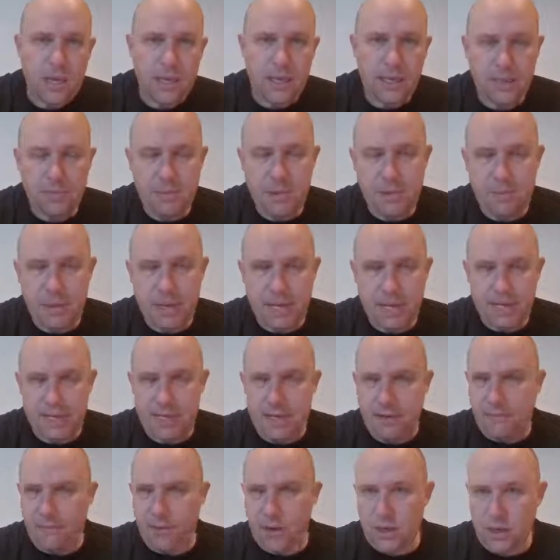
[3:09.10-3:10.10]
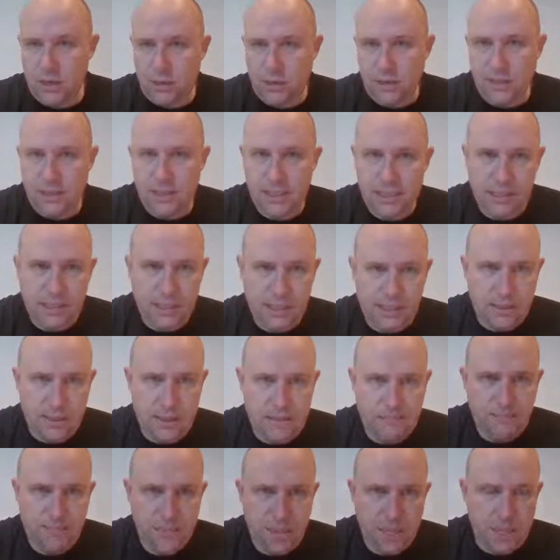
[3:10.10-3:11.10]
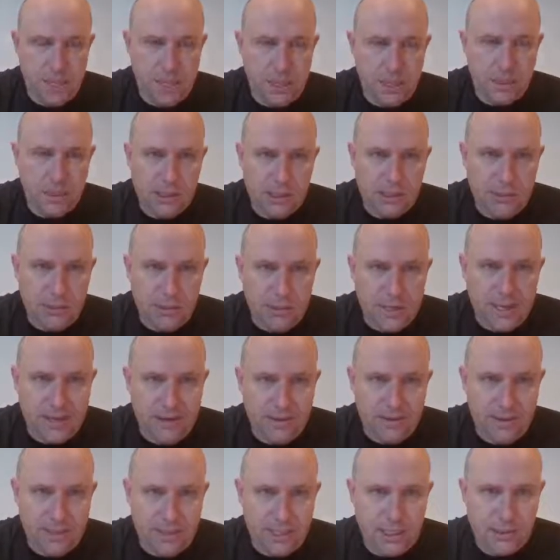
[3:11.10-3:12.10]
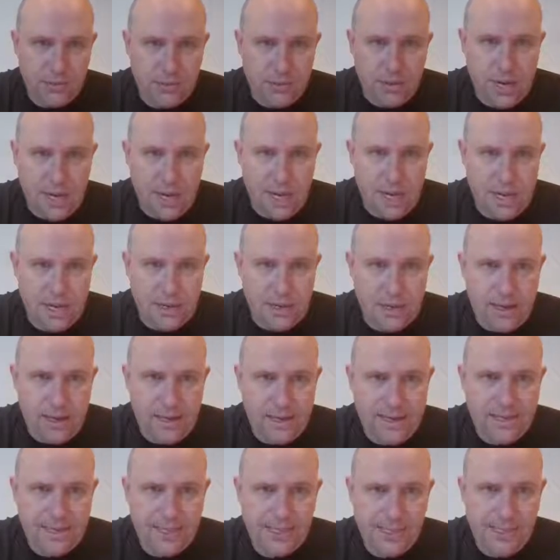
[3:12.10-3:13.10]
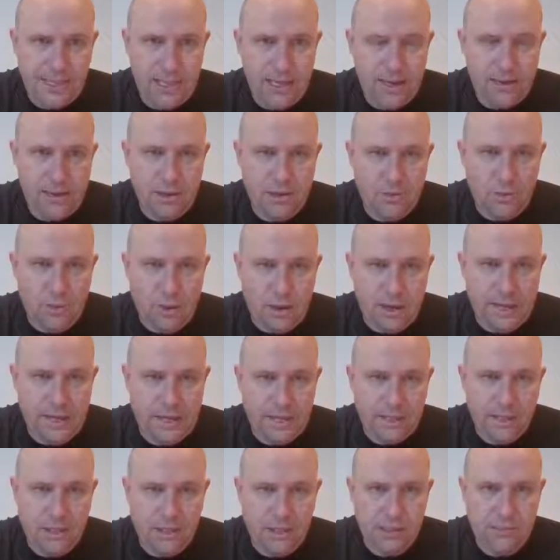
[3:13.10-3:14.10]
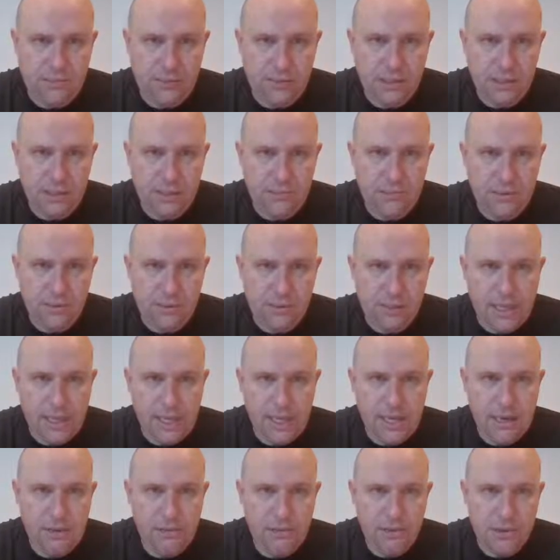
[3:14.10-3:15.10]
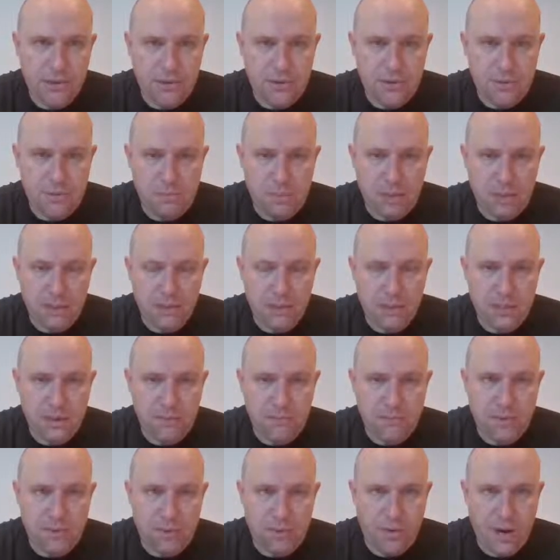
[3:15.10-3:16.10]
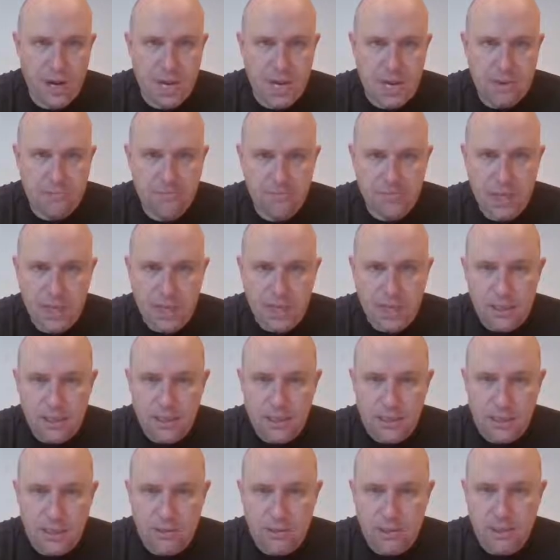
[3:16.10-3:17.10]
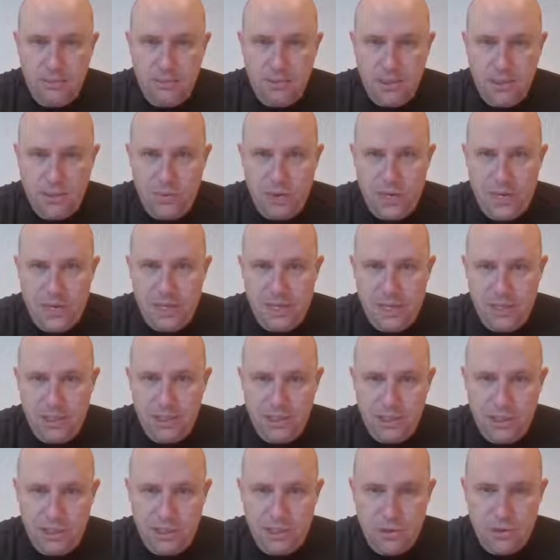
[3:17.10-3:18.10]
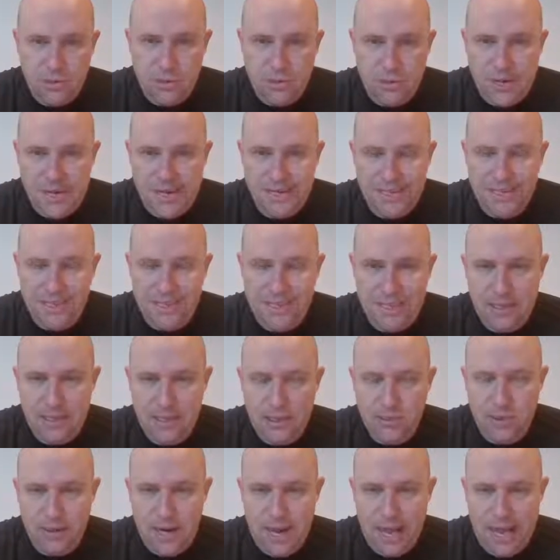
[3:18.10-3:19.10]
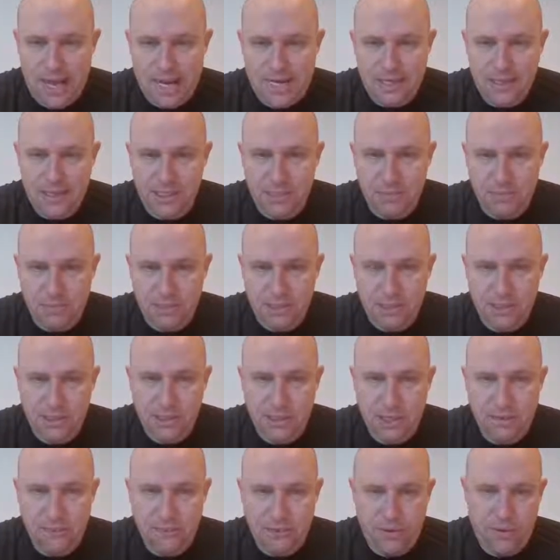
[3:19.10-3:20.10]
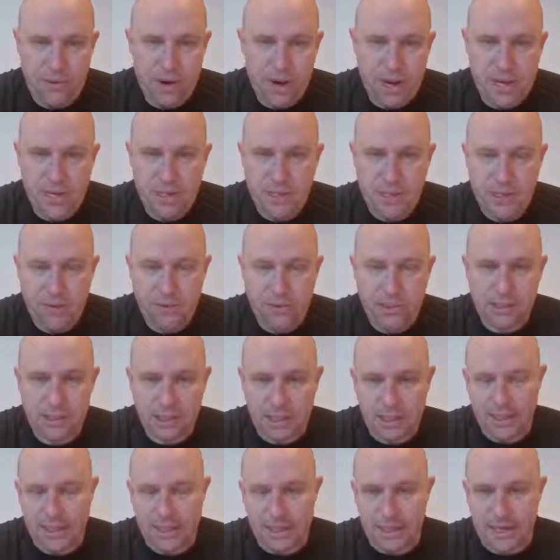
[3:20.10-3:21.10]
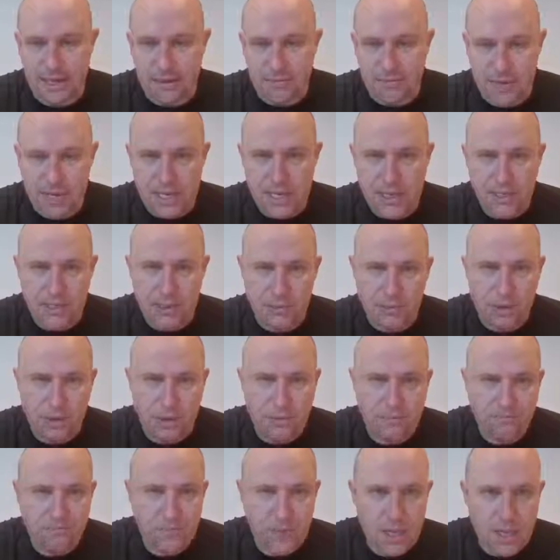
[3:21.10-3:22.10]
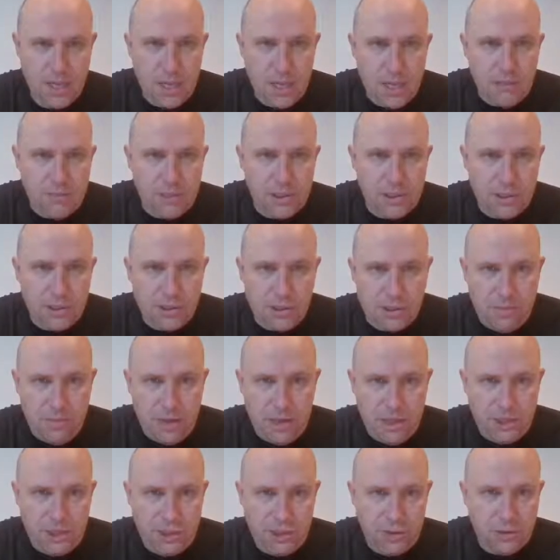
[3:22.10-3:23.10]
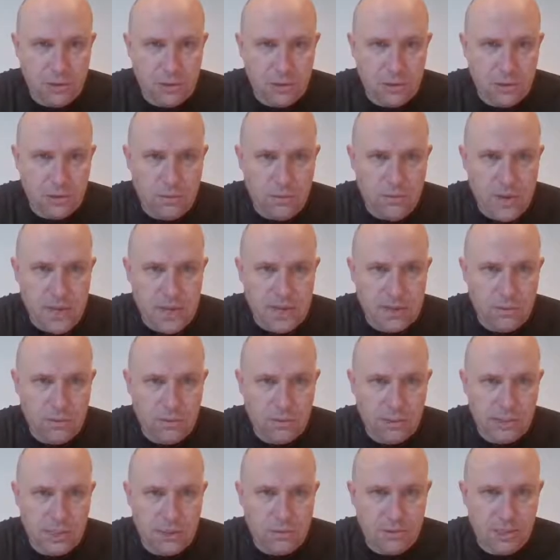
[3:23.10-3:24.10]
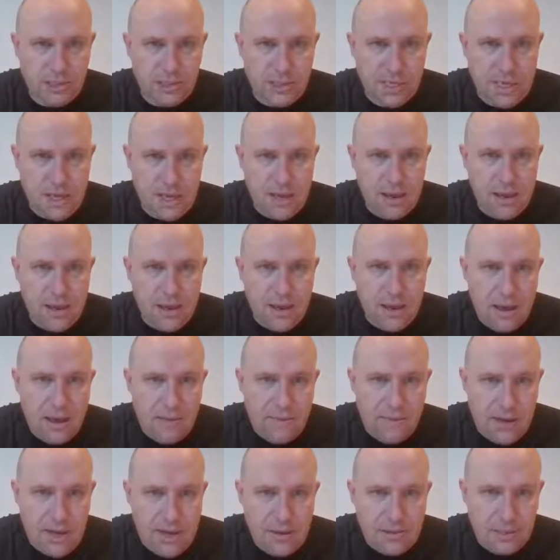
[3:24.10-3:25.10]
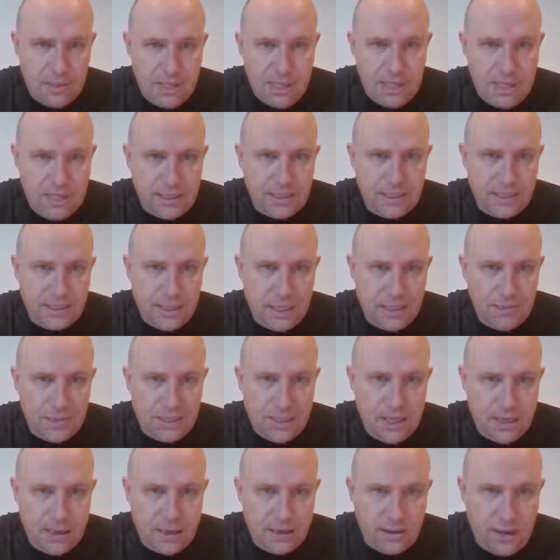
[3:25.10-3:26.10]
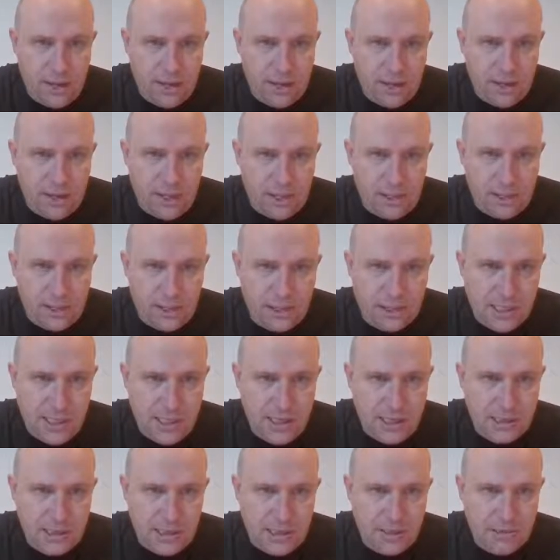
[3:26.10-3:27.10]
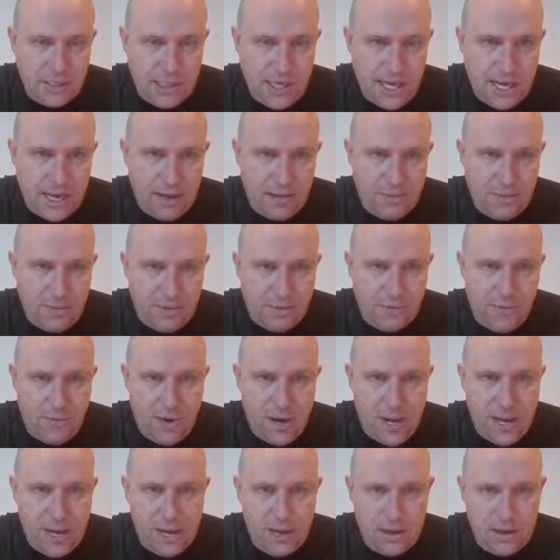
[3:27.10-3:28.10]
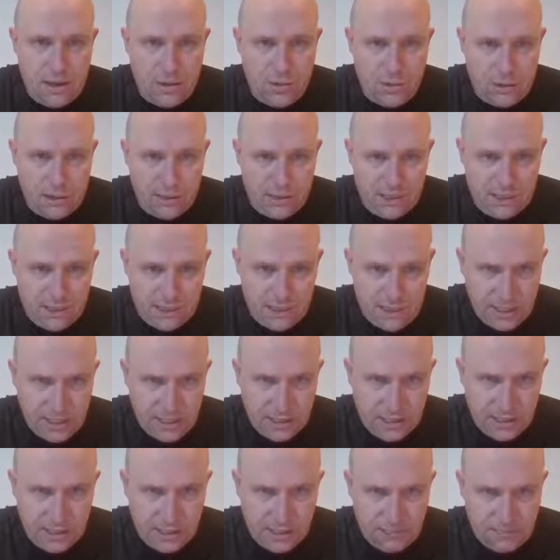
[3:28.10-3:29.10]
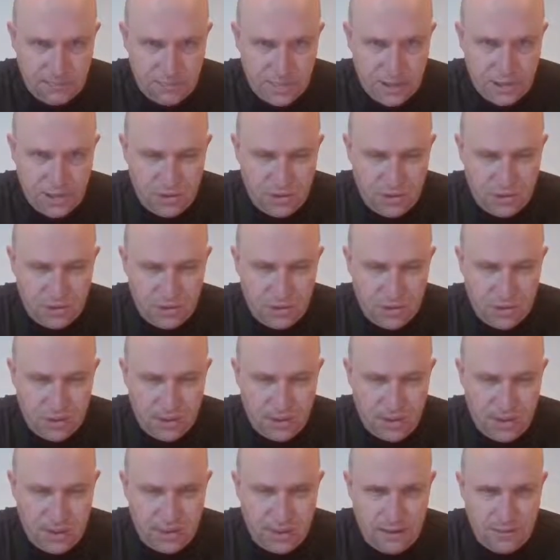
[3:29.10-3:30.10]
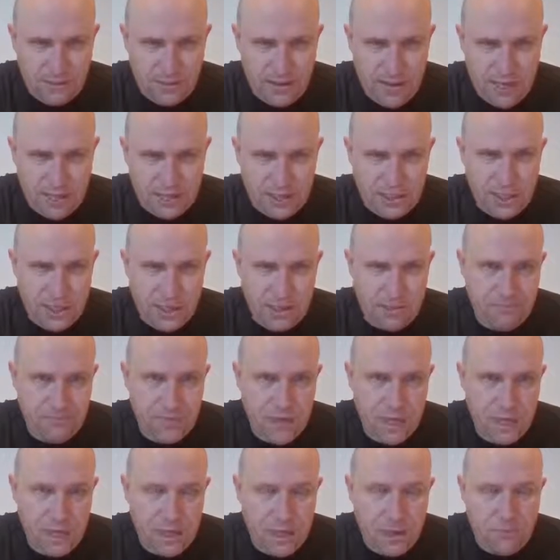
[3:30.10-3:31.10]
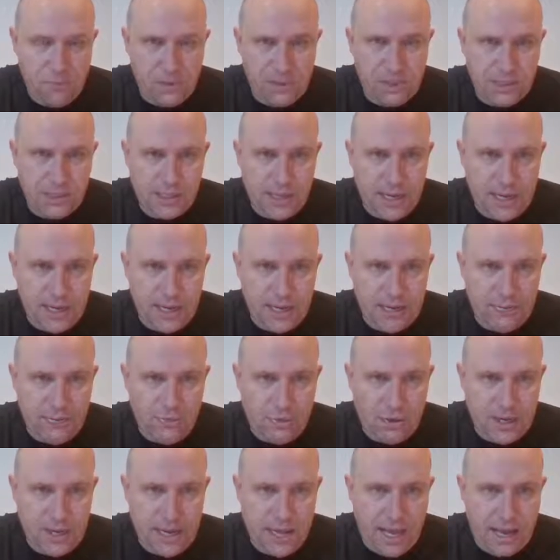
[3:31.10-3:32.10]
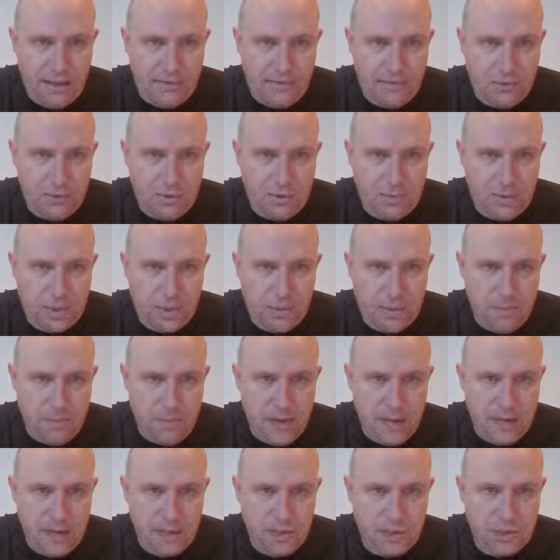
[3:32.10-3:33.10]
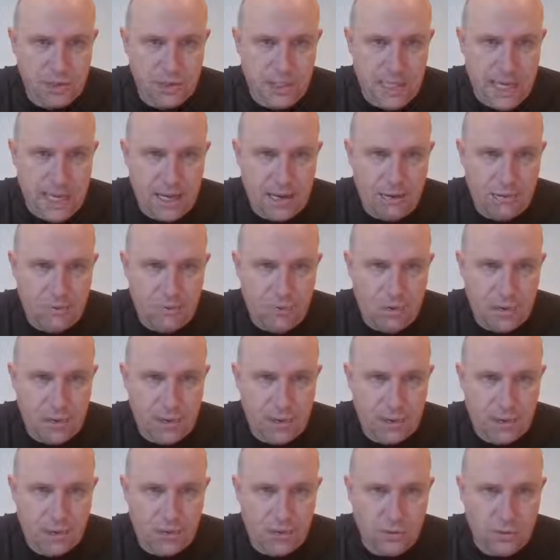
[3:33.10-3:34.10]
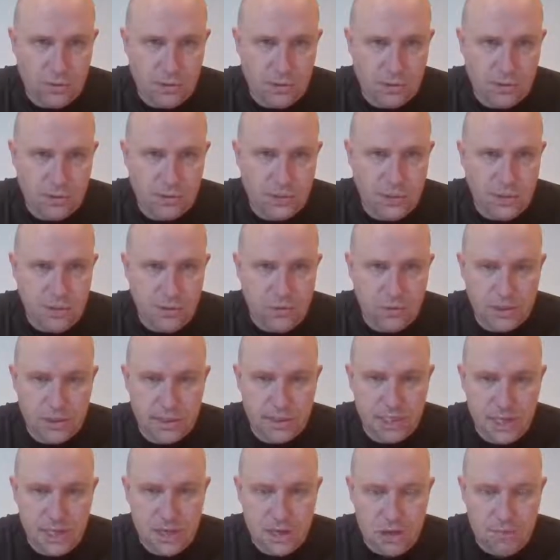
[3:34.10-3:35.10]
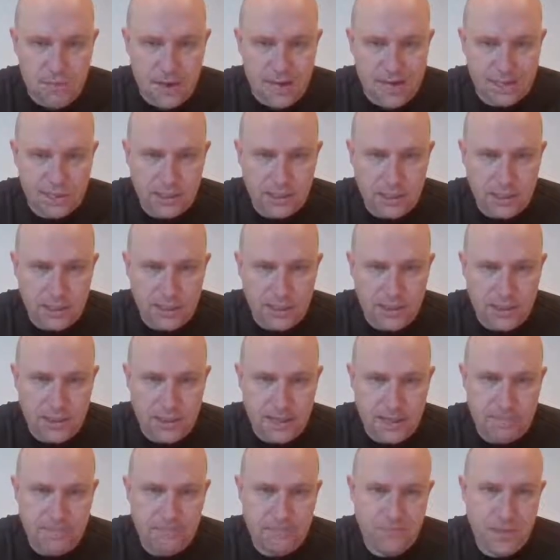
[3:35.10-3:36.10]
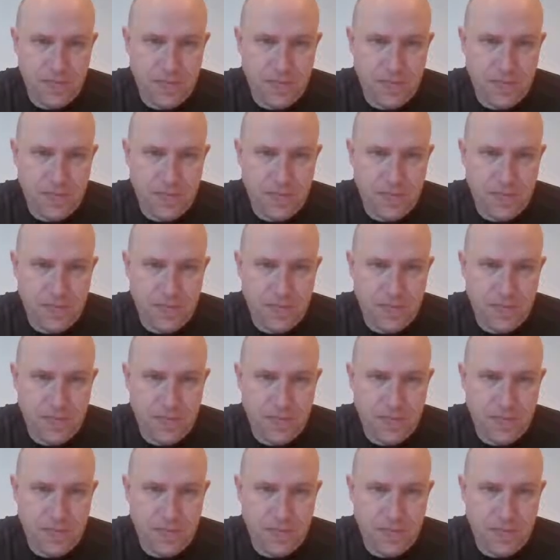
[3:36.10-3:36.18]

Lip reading: Let me pick a different color this time. So looking at this one here, I can see on the y-axis, first of all, it goes through +3. So it's between these two. We can see this one ends in +3, so it's clearly going to be this one. But just to make sure, we can also see, if I use the intercepts here, I could actually say this goes down 3 and across 6. It just goes slightly off the edge here, which is -1/2, or probably better, just down 1 and across 2 would take you back to the line.